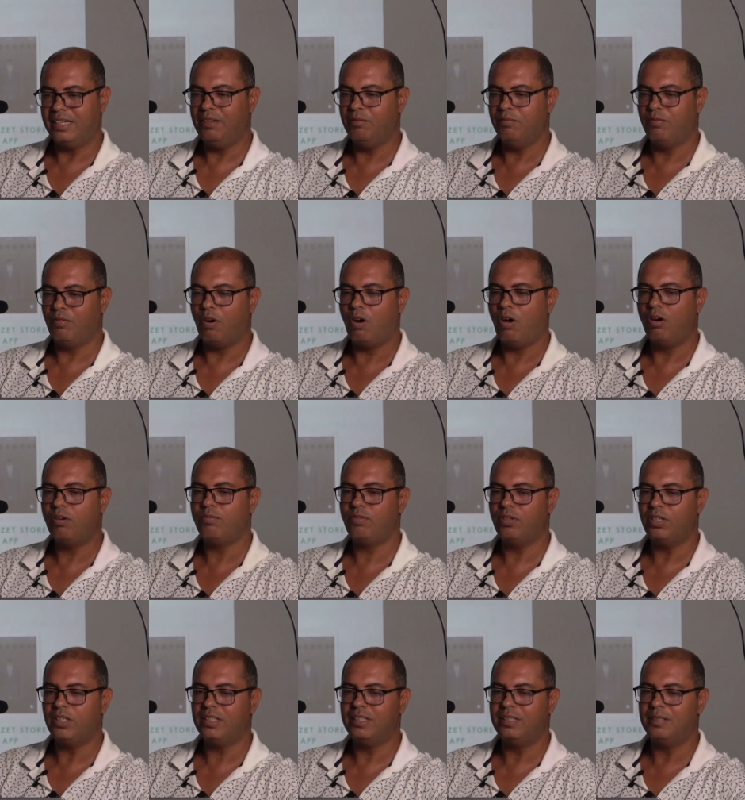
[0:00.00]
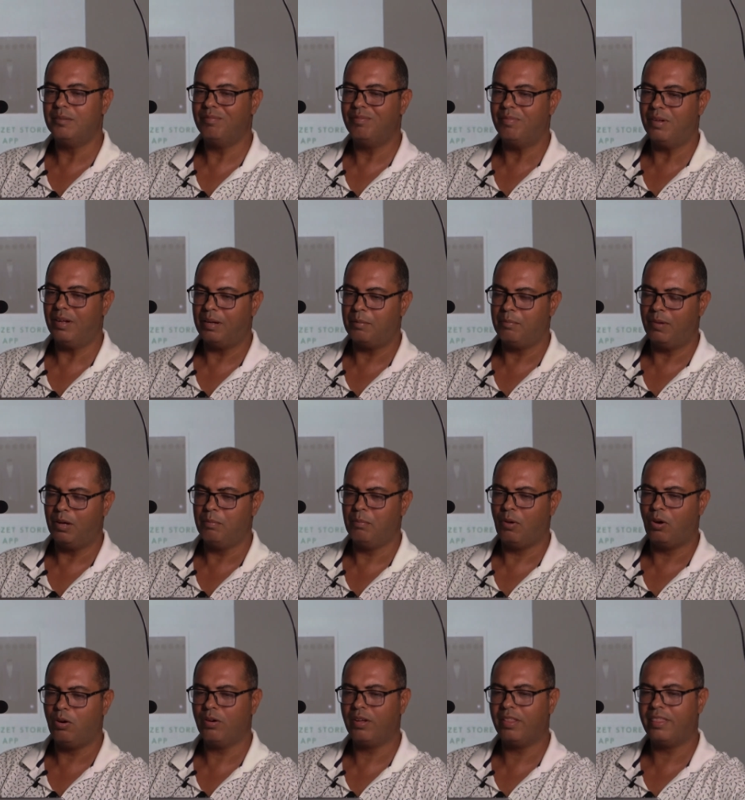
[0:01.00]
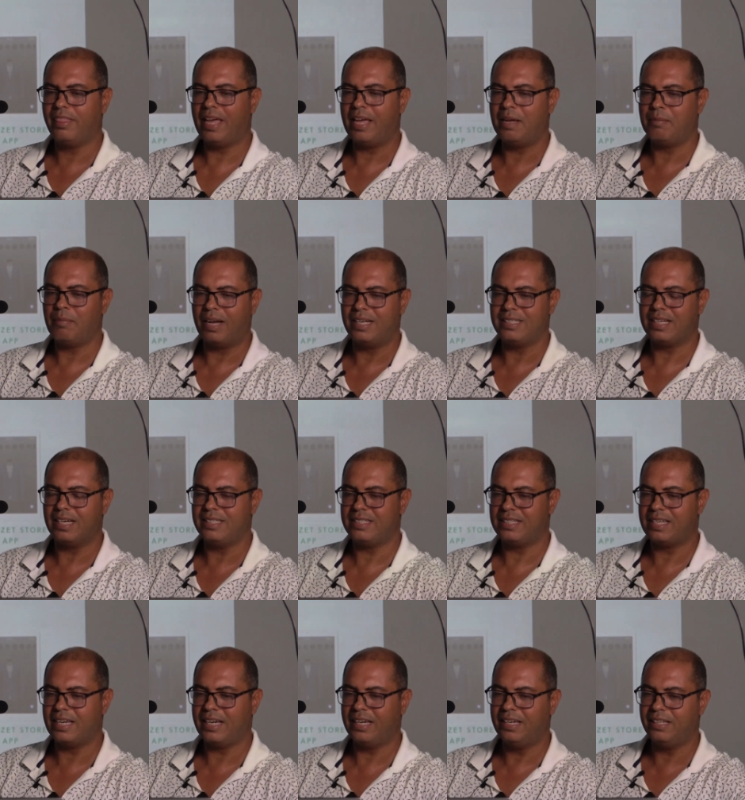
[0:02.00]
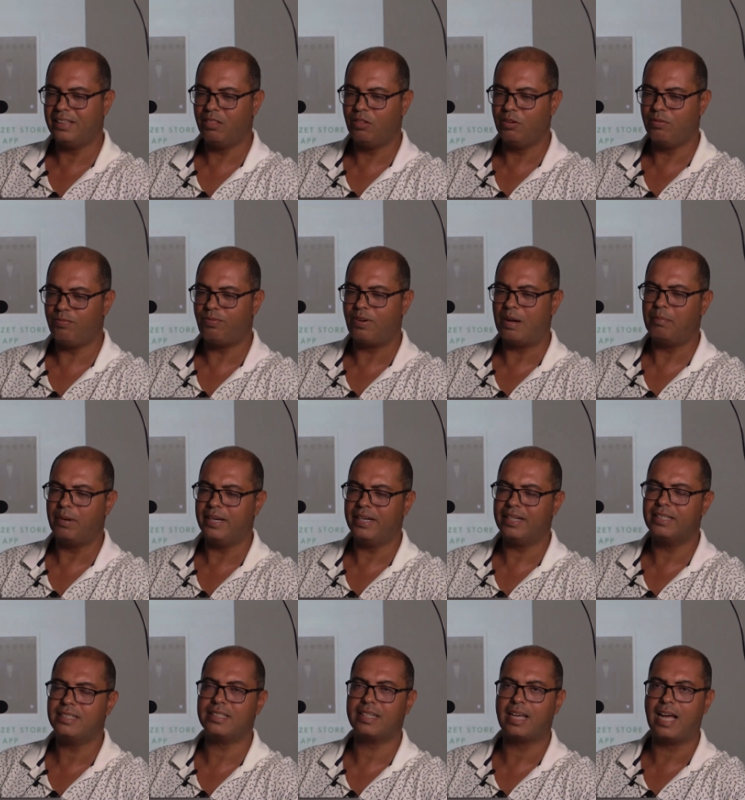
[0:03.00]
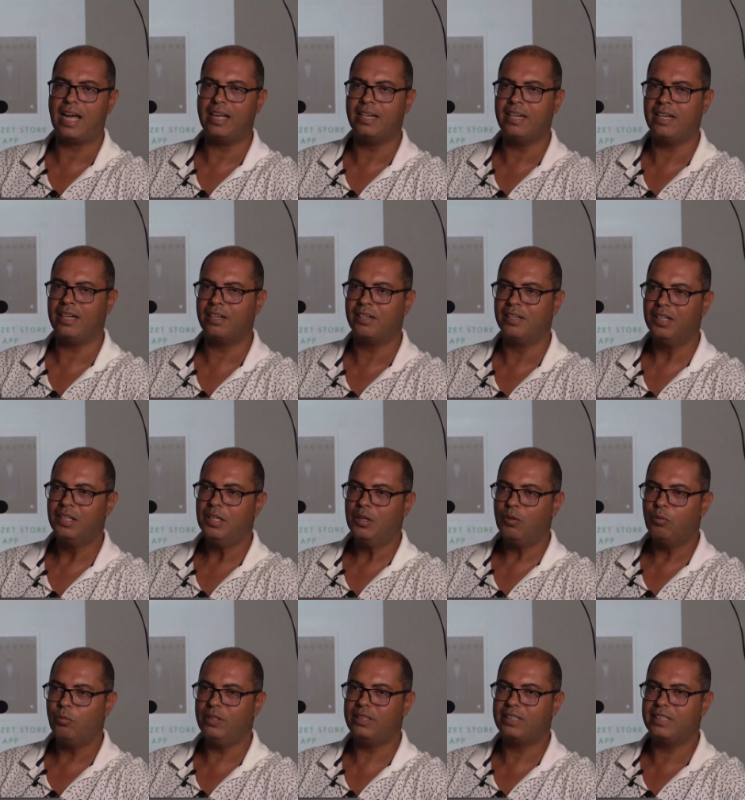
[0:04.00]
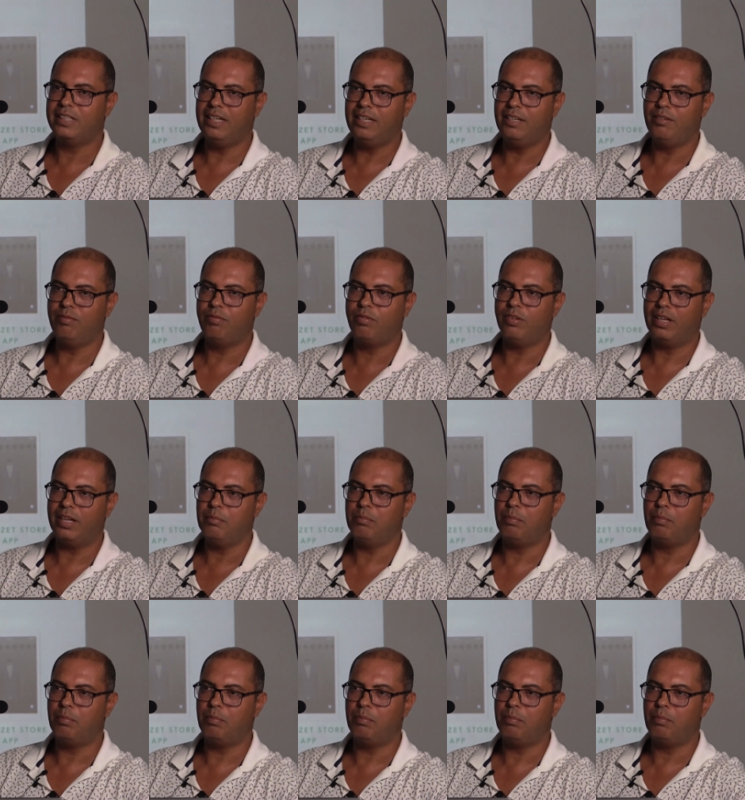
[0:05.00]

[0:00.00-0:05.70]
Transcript: involved. Among them, as I say, the fabric scanner, which give